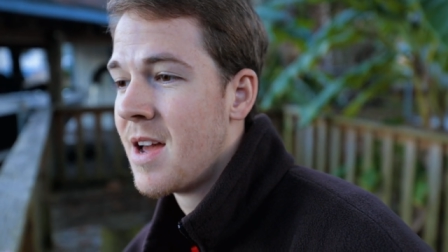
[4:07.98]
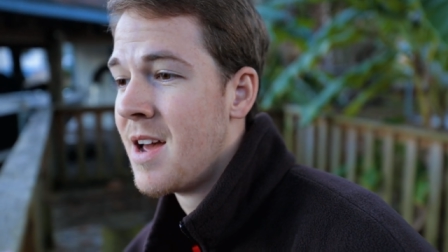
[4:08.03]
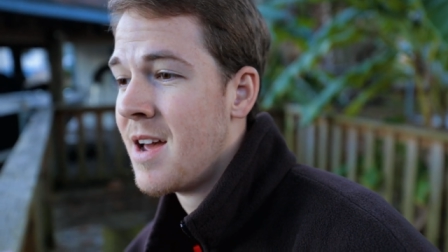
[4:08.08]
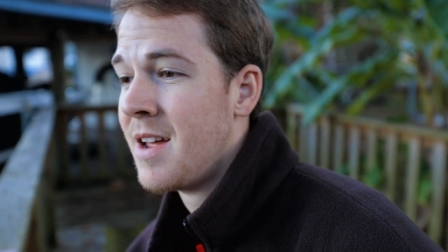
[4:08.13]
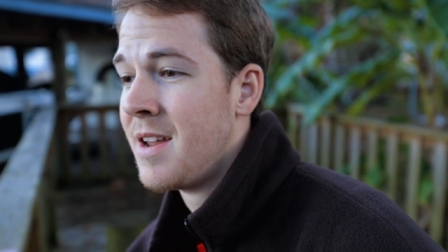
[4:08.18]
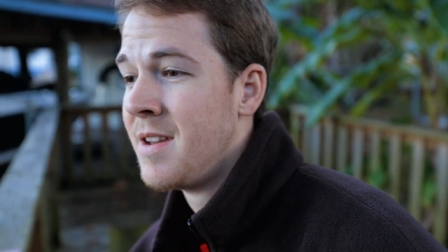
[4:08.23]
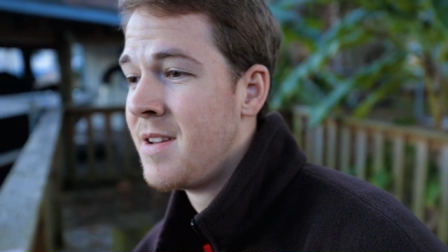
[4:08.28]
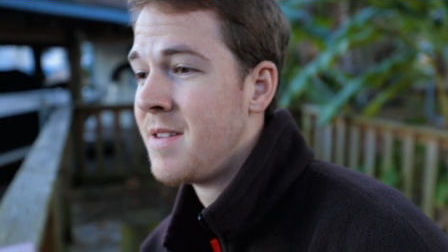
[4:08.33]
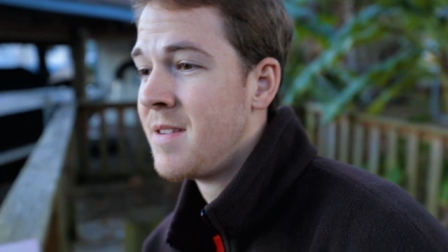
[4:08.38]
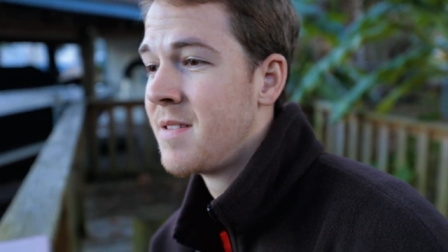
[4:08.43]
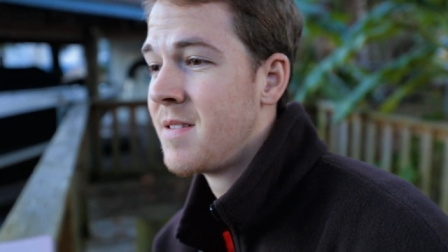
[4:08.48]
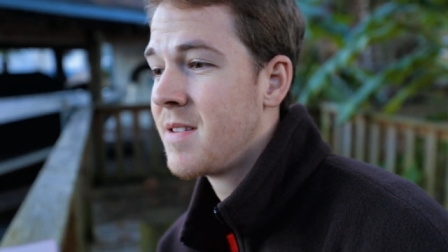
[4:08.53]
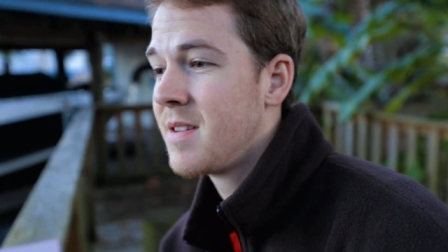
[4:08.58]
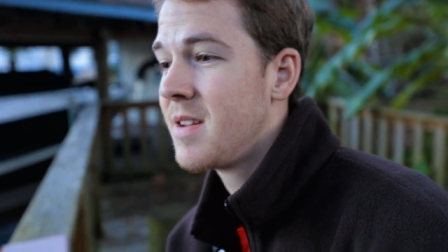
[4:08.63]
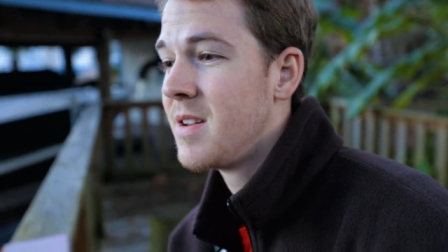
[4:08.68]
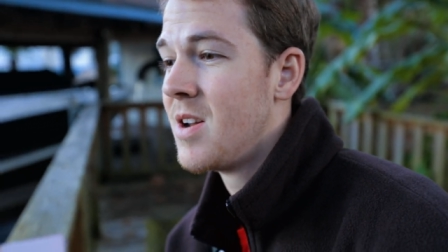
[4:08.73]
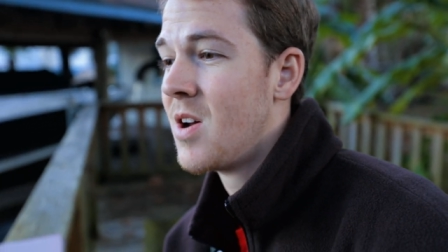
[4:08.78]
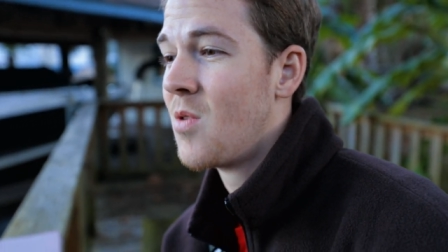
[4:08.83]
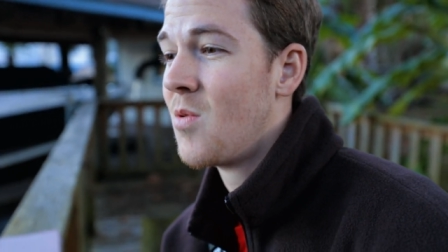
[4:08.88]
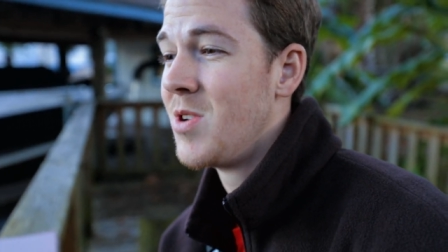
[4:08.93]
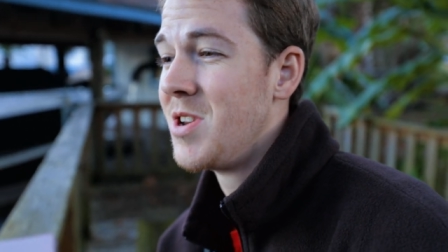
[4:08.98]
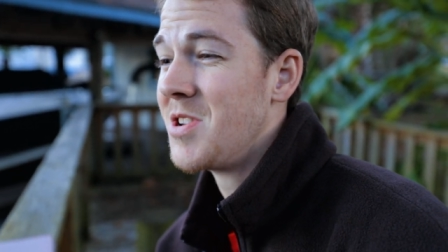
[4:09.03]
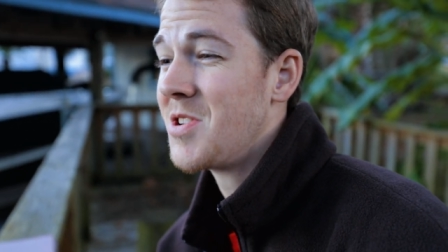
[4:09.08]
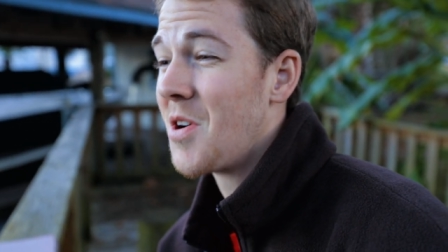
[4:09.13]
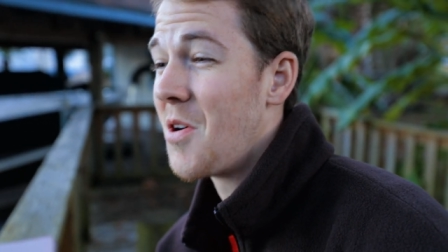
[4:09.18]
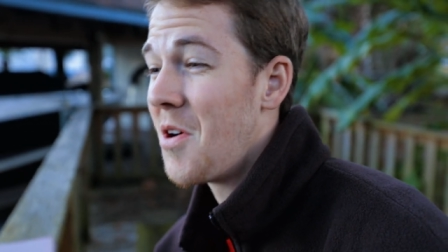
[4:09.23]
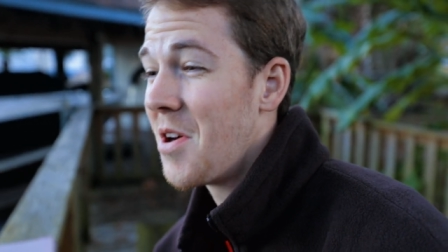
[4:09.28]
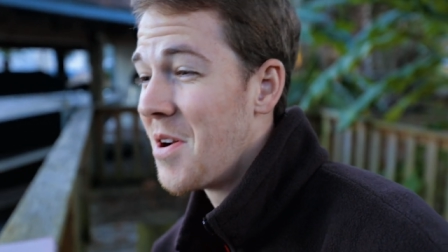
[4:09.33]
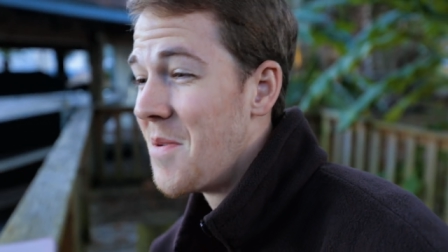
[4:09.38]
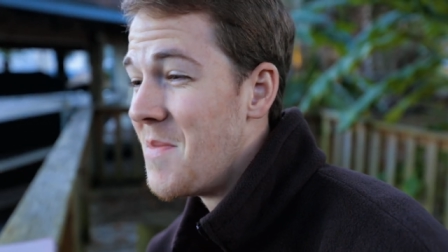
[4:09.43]
and you know when you
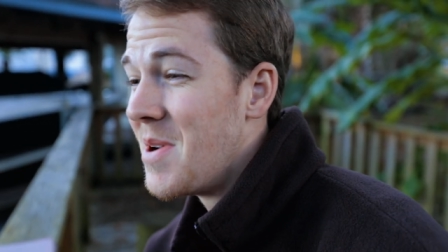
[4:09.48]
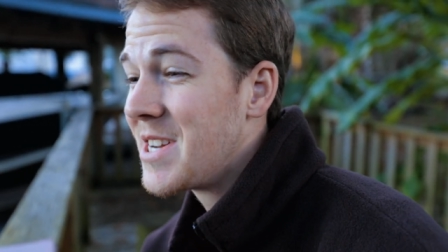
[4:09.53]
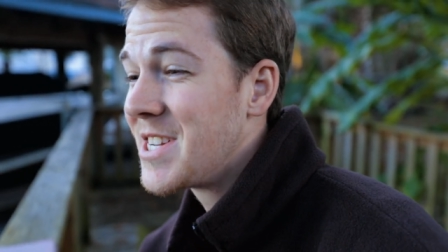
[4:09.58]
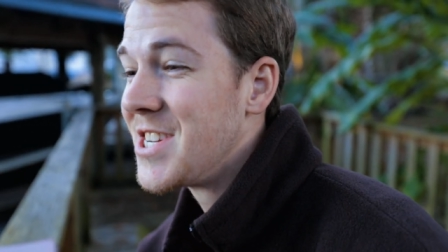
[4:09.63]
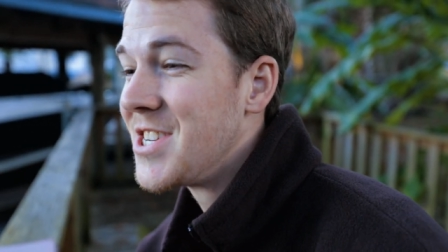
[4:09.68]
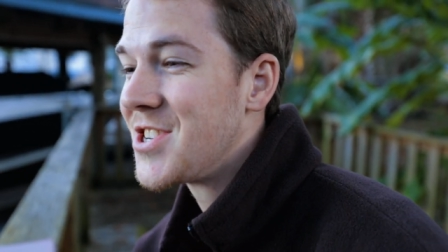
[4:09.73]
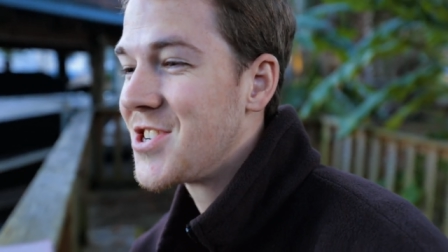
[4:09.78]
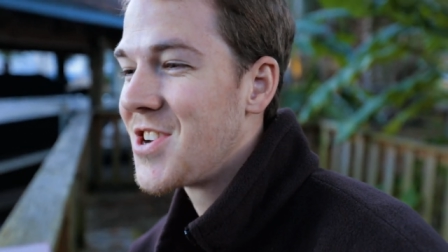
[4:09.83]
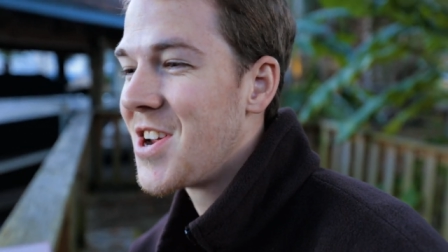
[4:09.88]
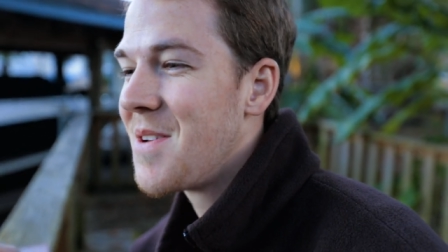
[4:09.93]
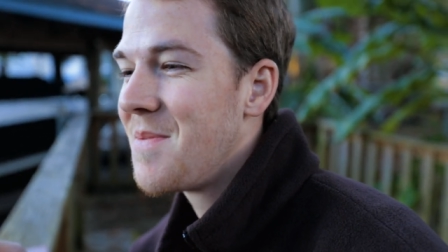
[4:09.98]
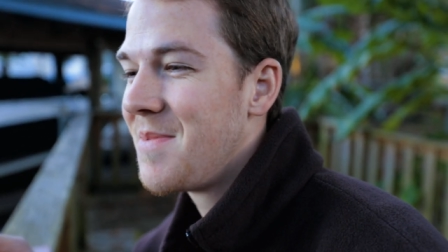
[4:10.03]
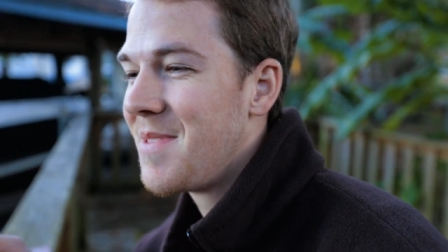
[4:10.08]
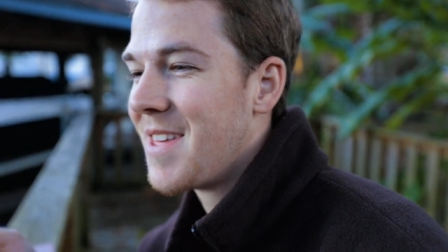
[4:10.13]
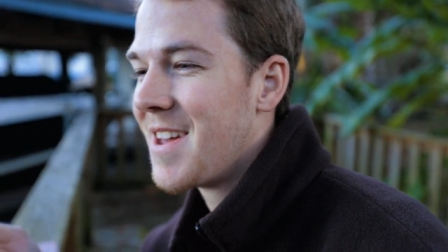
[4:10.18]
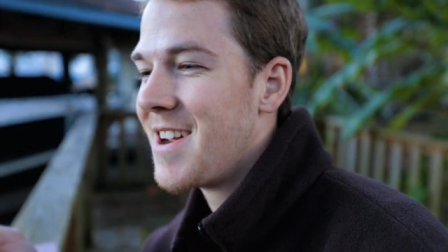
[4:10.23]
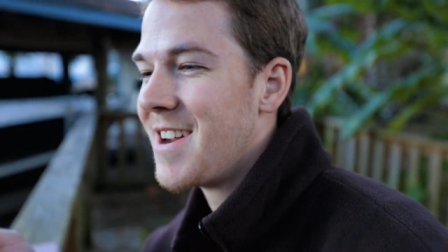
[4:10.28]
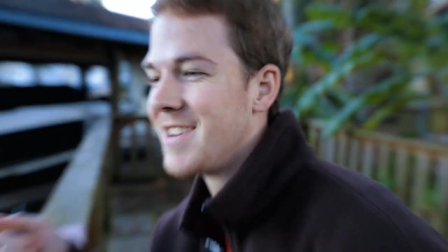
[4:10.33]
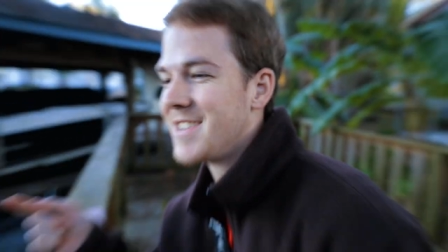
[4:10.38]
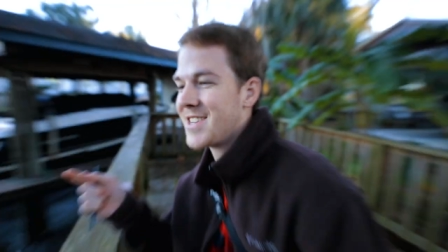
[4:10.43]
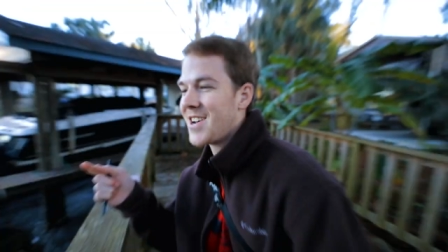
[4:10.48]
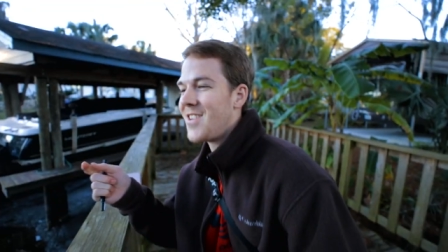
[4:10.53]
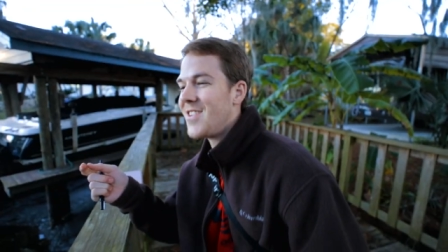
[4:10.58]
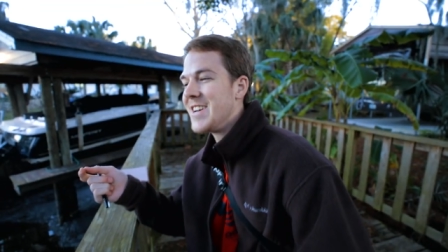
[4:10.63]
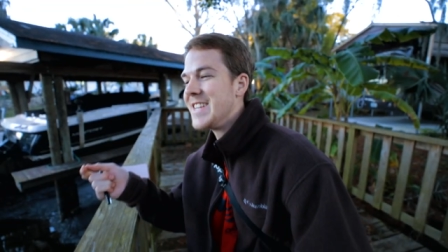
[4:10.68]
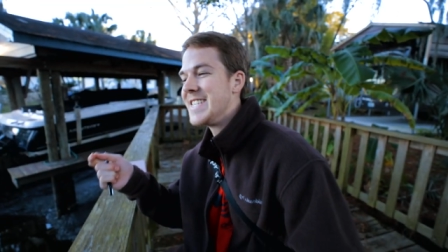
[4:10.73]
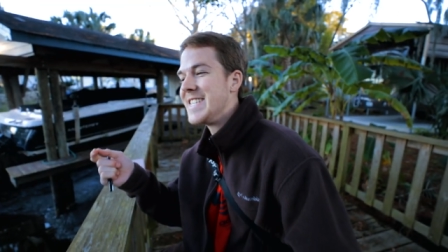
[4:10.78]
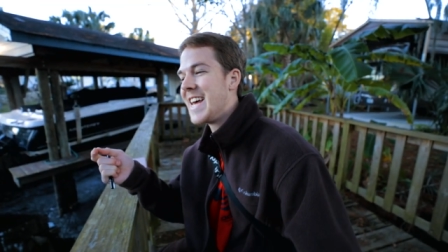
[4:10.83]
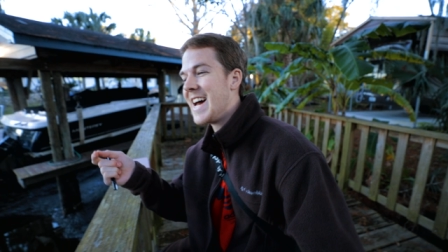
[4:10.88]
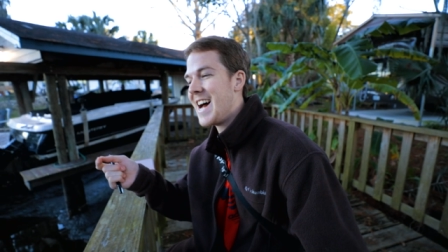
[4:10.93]
go on a mission trip there's
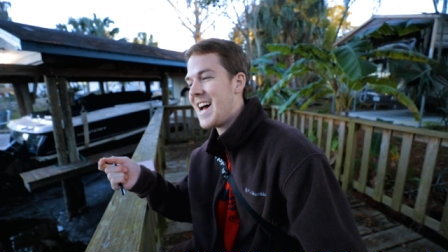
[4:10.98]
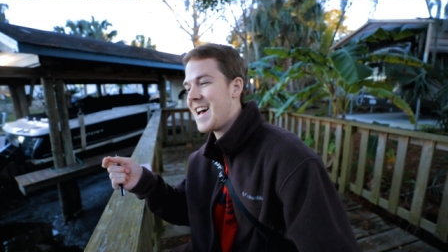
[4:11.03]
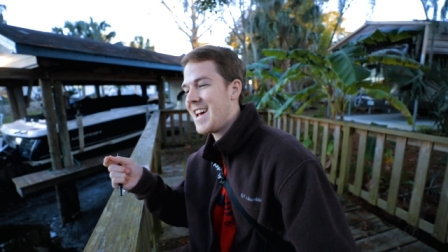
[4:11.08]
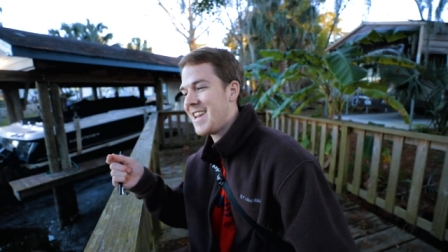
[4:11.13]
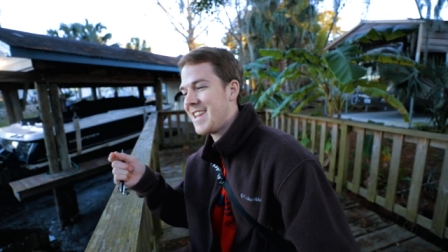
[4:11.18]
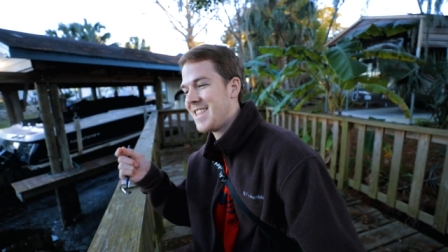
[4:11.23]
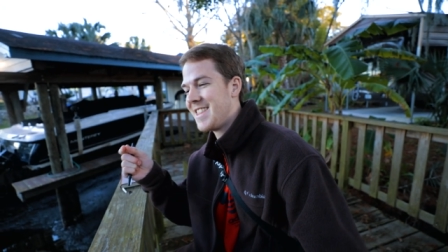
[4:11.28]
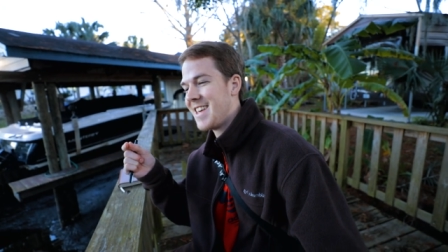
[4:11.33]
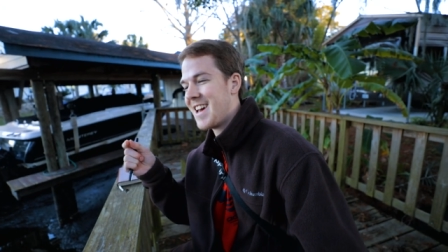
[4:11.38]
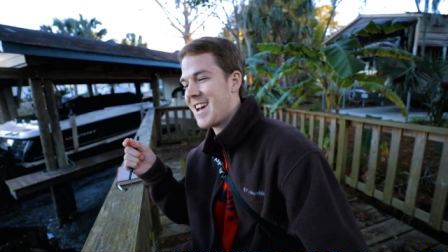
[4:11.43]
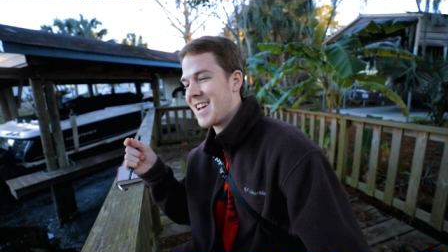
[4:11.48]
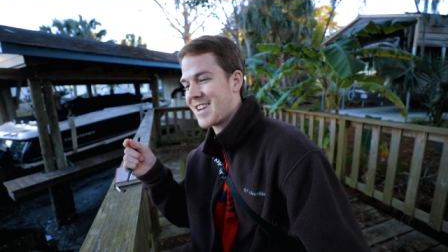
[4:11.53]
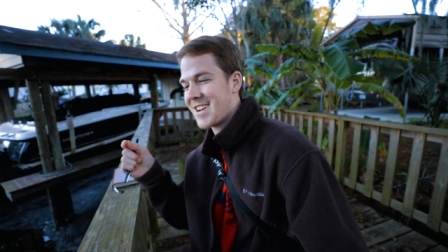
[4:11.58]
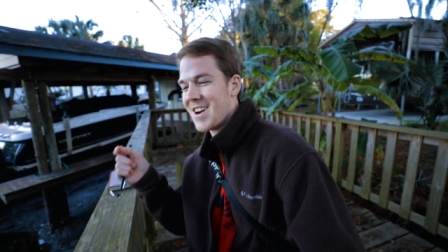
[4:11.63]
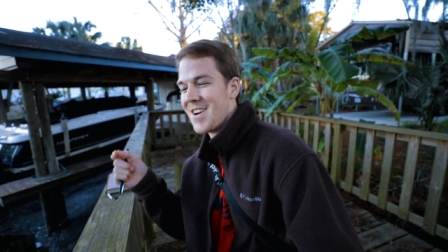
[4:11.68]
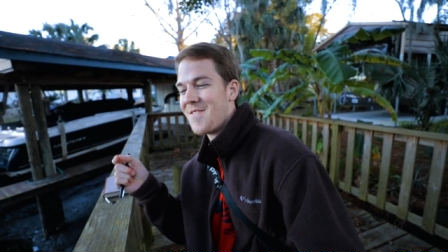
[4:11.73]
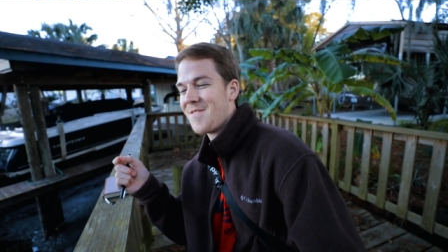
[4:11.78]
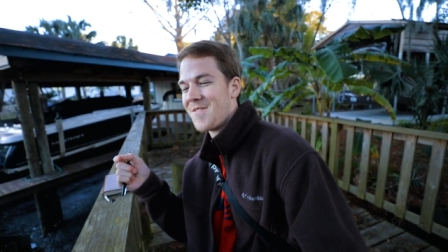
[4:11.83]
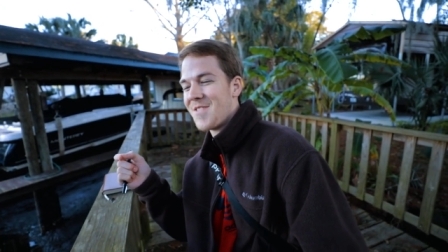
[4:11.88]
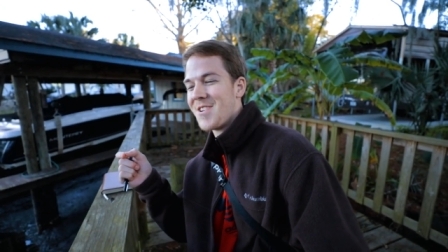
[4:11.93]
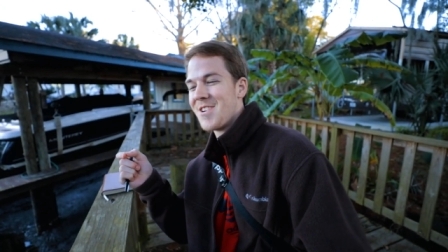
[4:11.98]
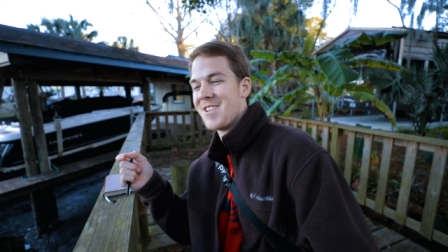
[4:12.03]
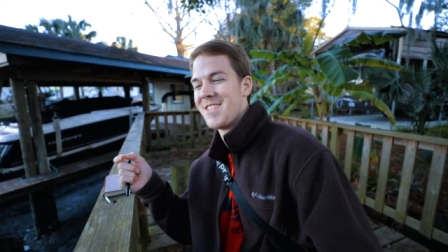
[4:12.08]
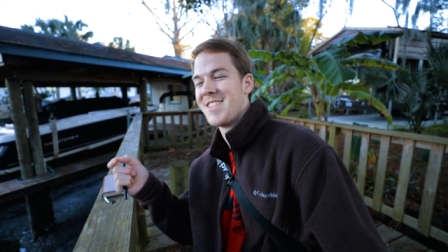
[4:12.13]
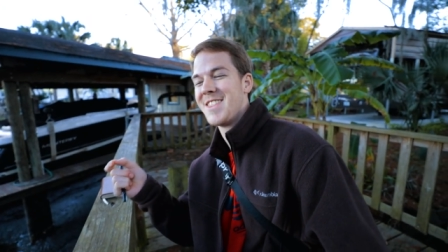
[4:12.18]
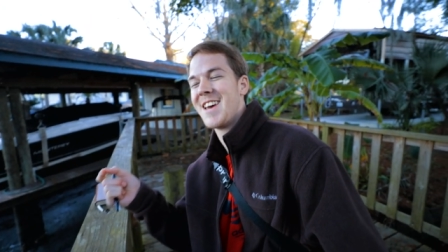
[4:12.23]
always that that comfort